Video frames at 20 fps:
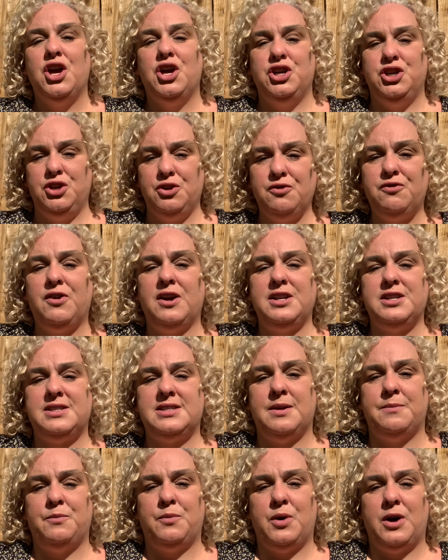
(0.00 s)
You find
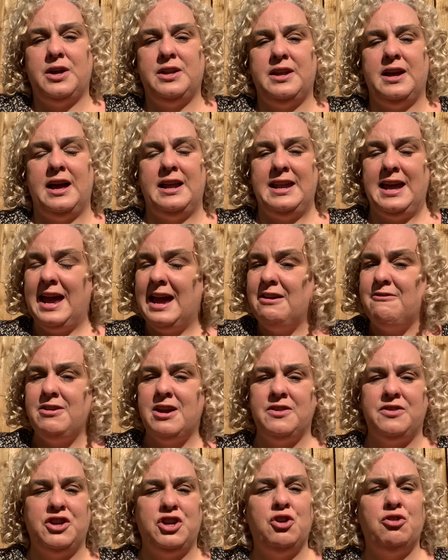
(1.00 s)
someone, an
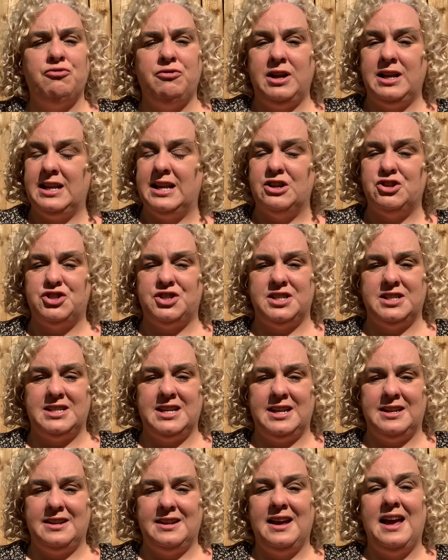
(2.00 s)
area that you're really interested
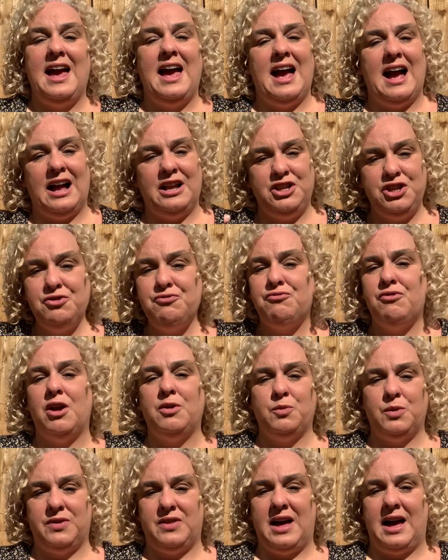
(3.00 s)
in, and you
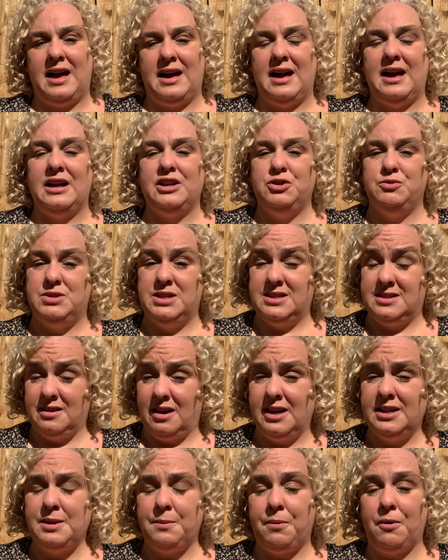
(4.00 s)
run with that. You
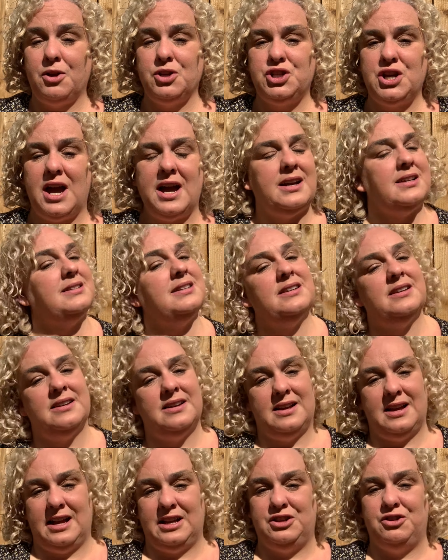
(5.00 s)
design the project
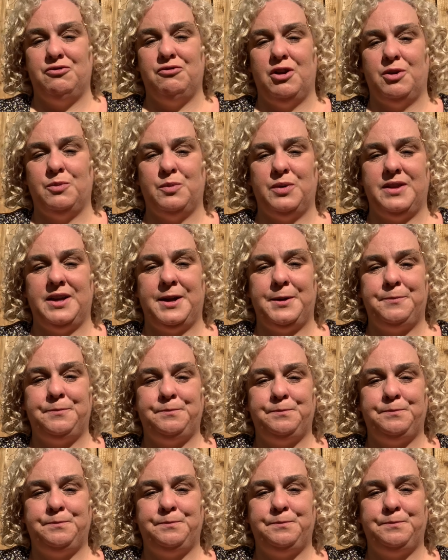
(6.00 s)
and you run with it.